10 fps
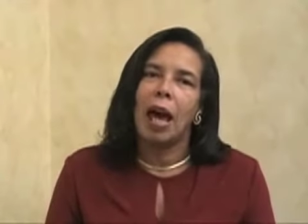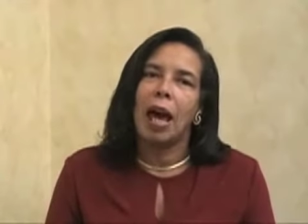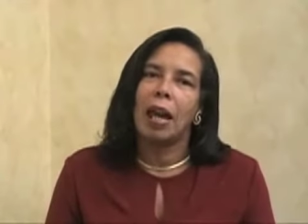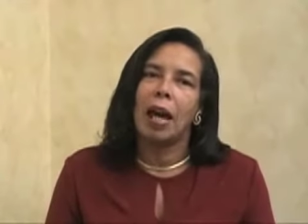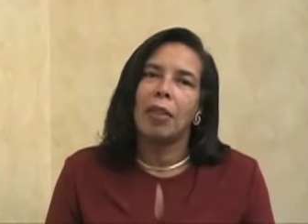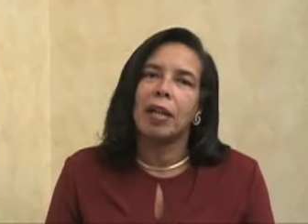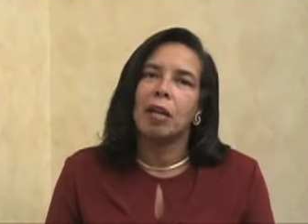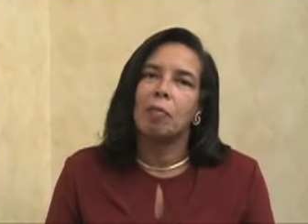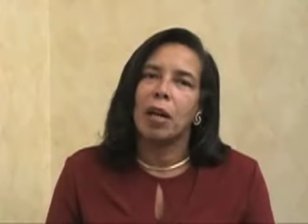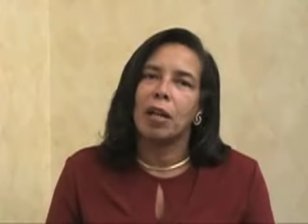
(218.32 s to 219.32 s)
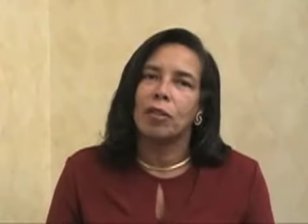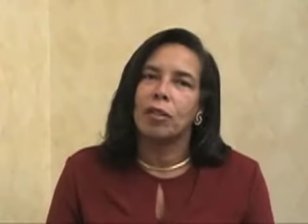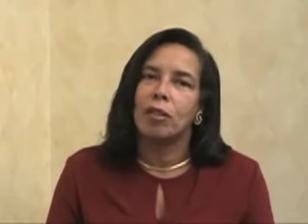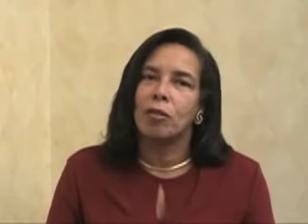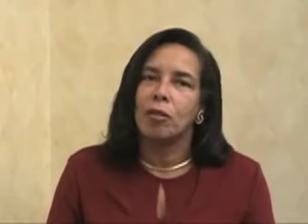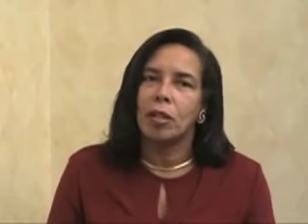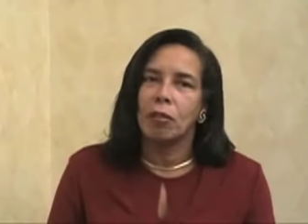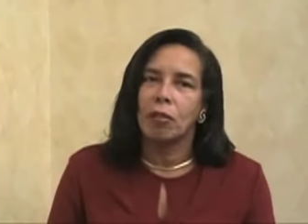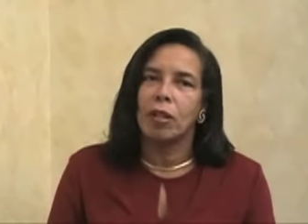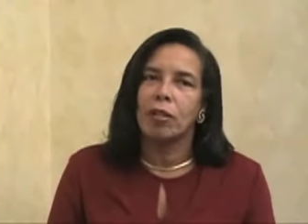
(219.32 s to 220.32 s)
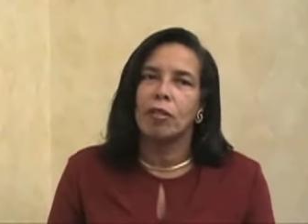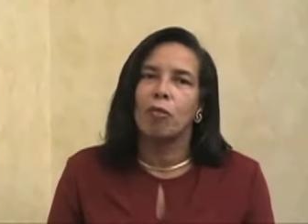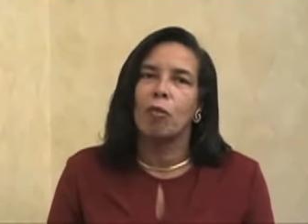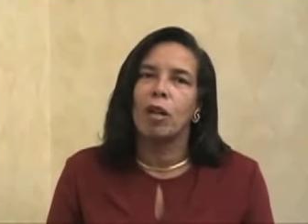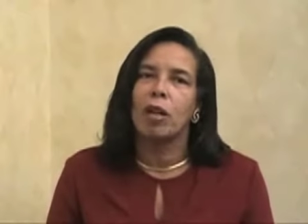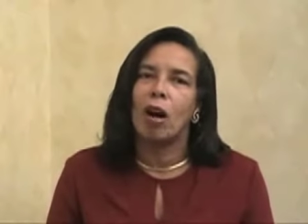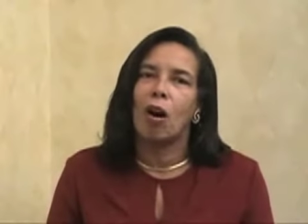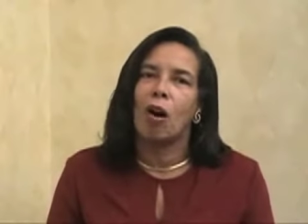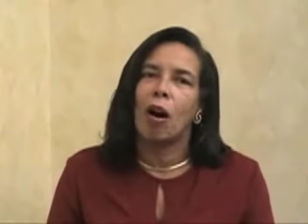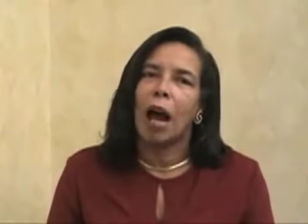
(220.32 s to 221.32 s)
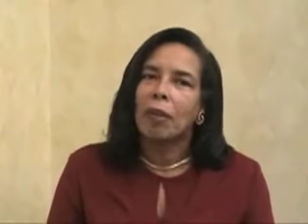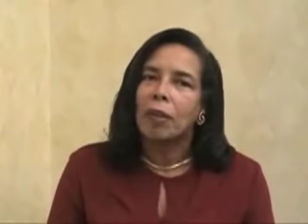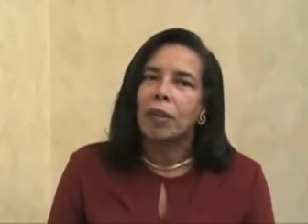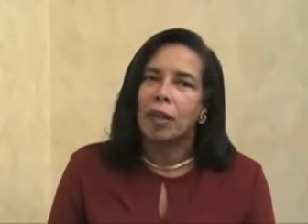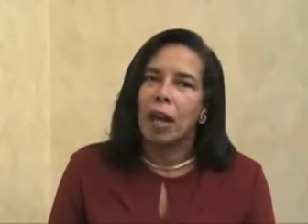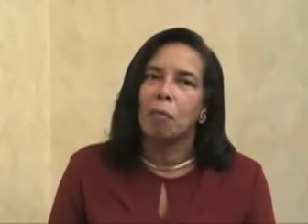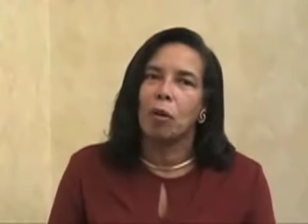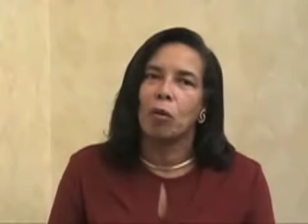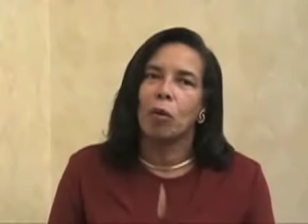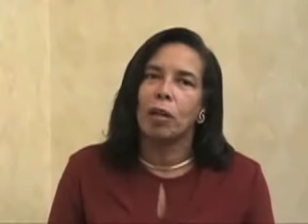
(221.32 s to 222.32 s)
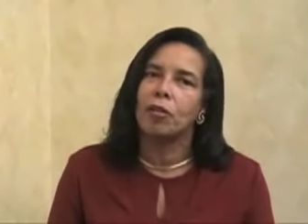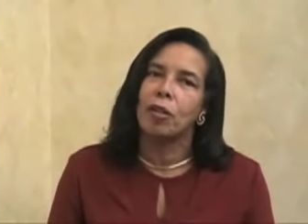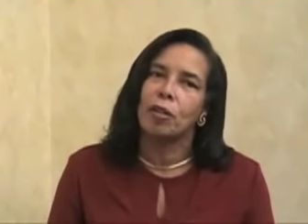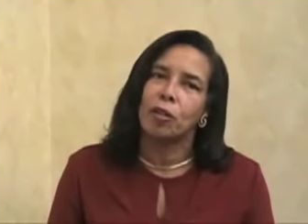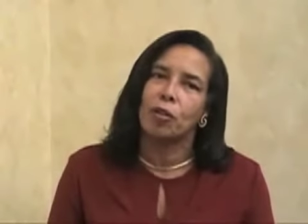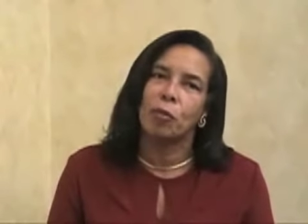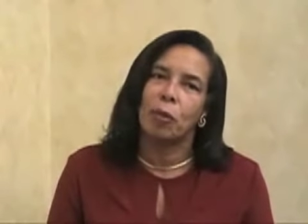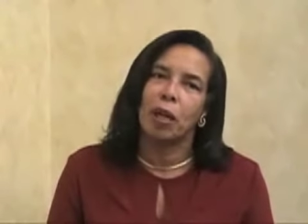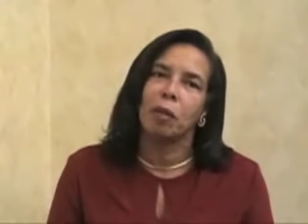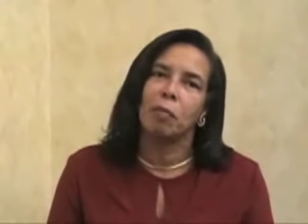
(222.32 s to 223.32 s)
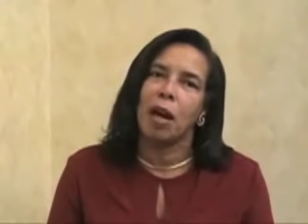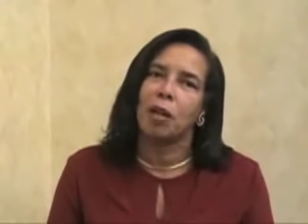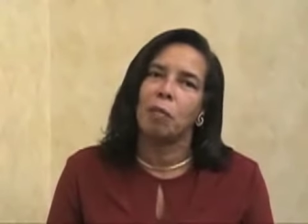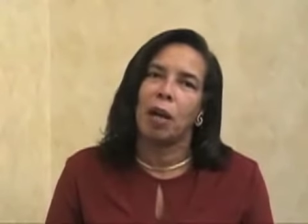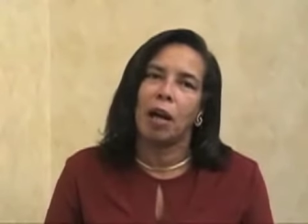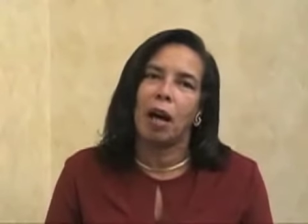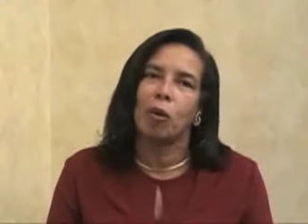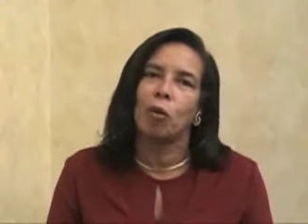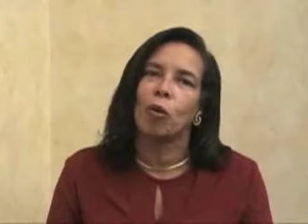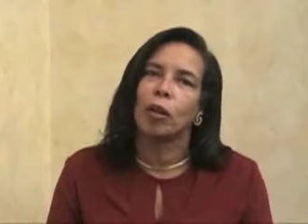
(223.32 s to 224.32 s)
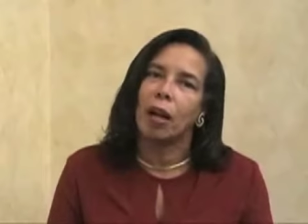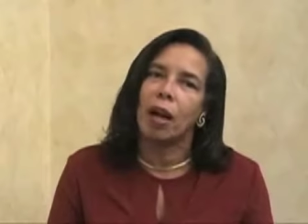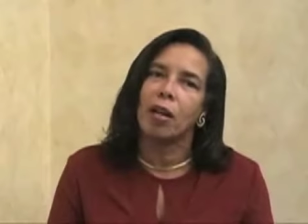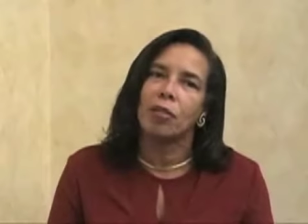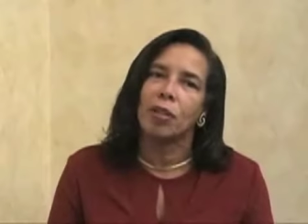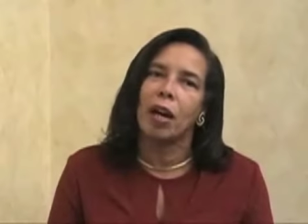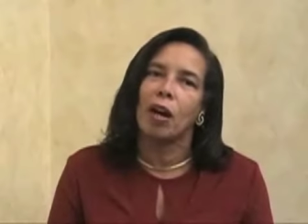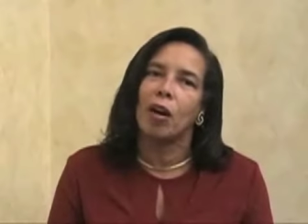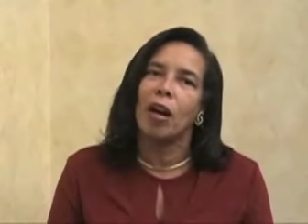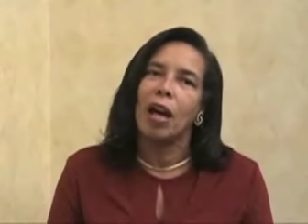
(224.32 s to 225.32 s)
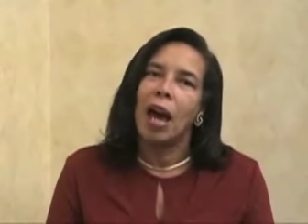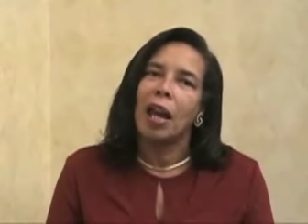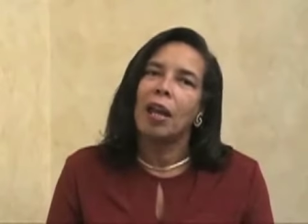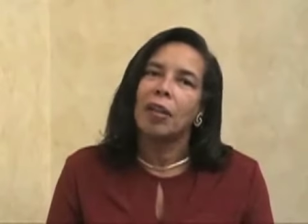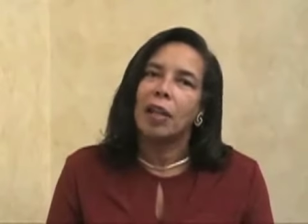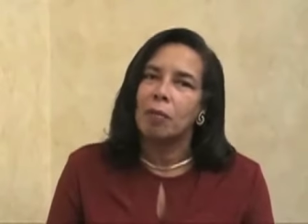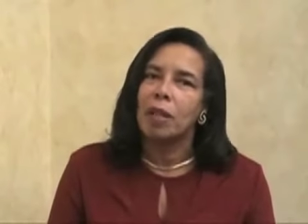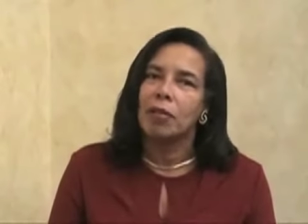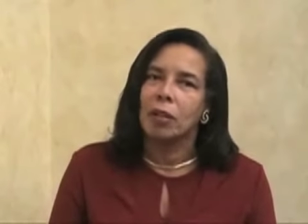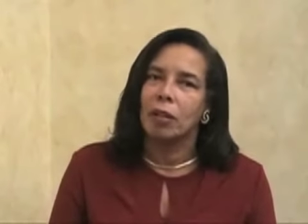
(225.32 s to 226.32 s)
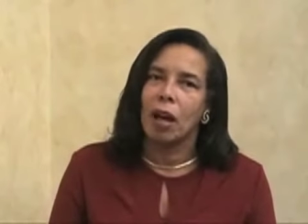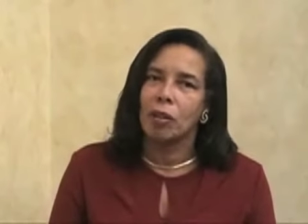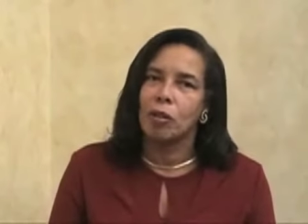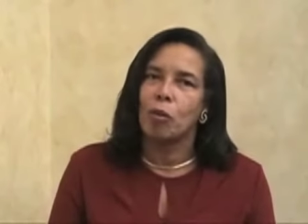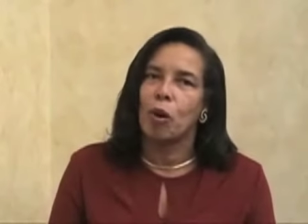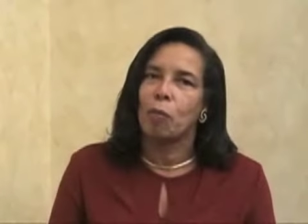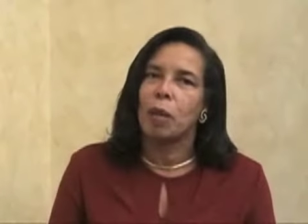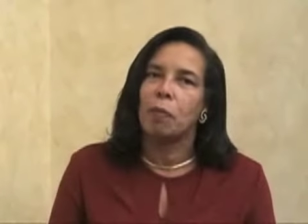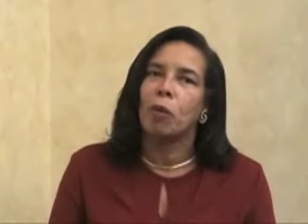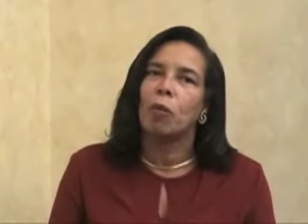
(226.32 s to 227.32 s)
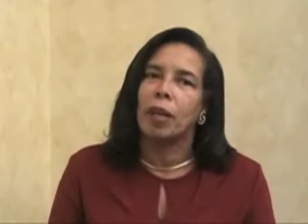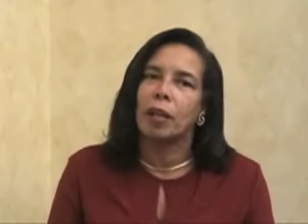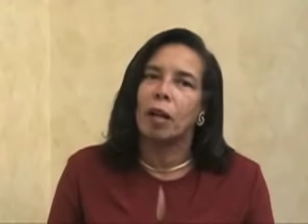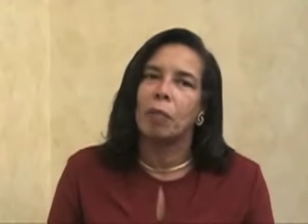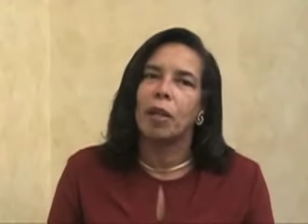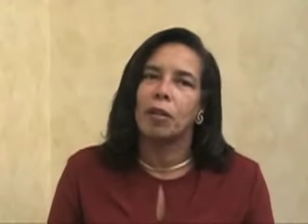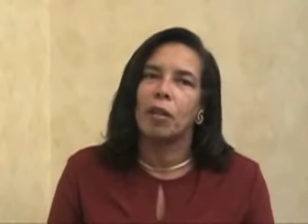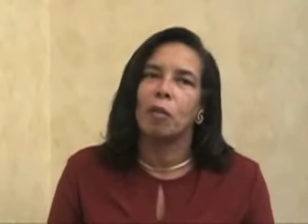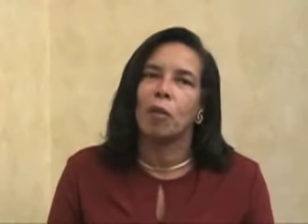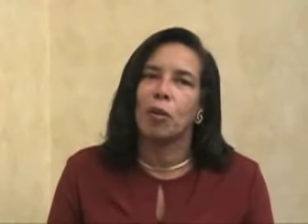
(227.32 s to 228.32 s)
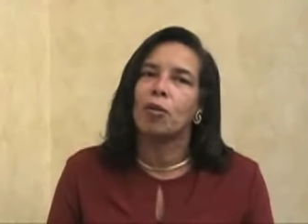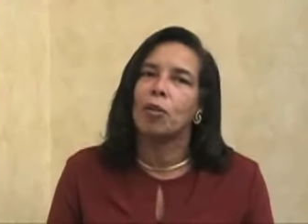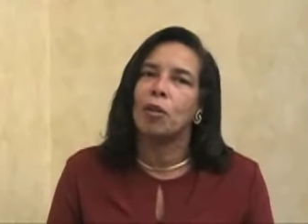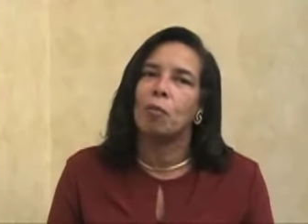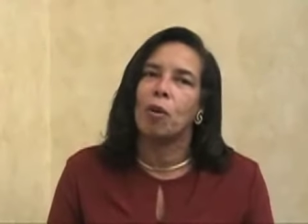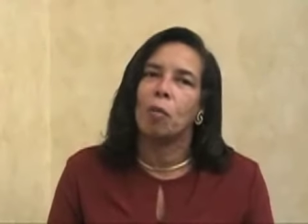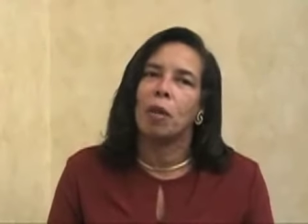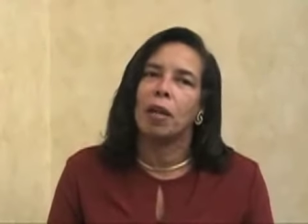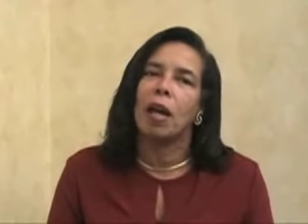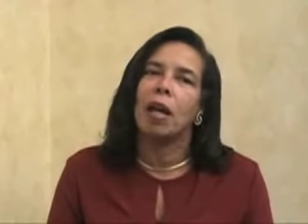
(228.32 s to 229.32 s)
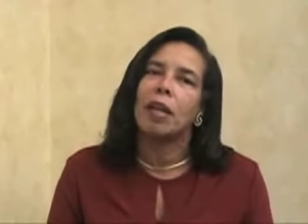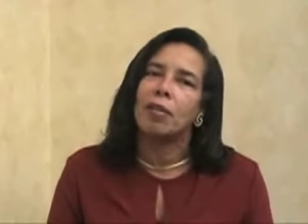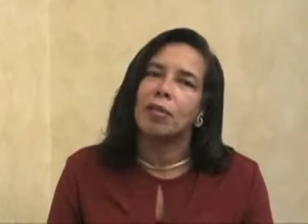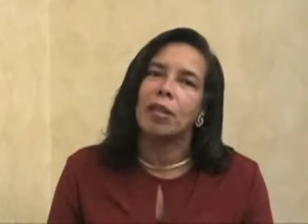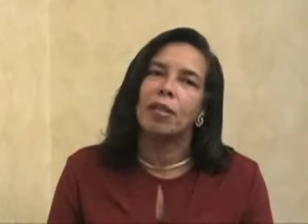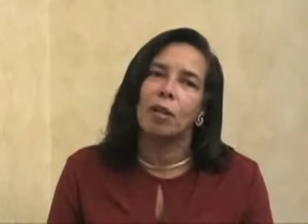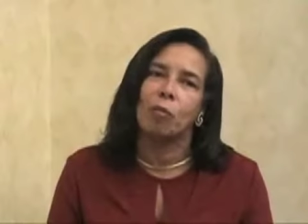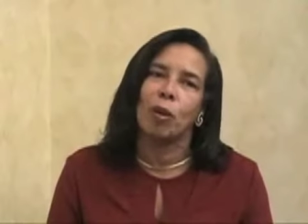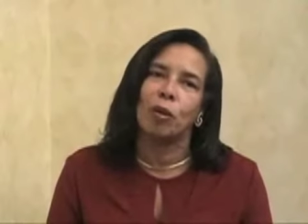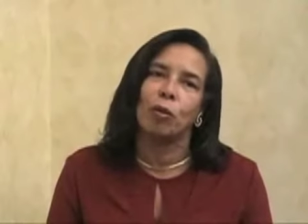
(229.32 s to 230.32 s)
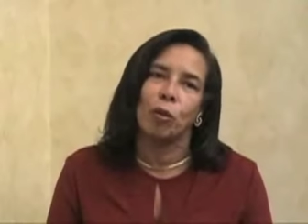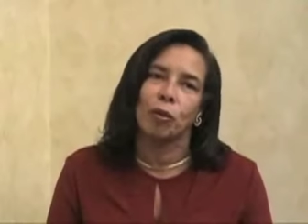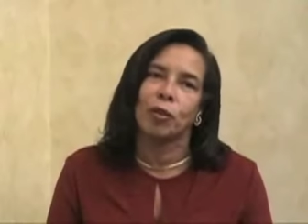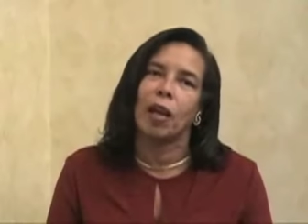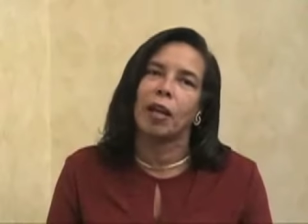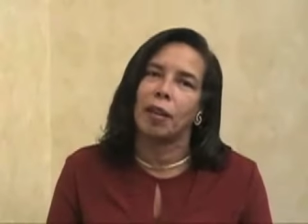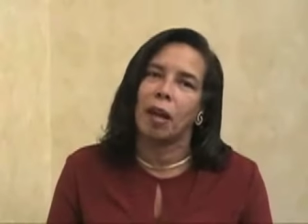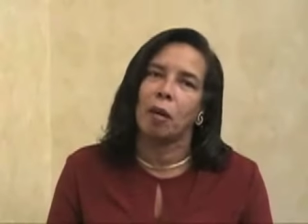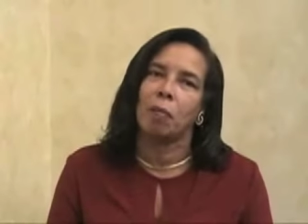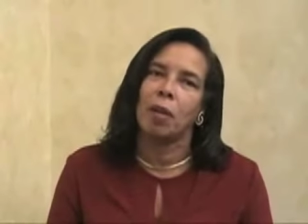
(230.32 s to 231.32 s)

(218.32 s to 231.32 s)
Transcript: And I think it makes a huge difference if we are at the table when decisions are being made about how to organize care. And I think it means a lot to our people when they come into the emergency department and they see someone who looks like them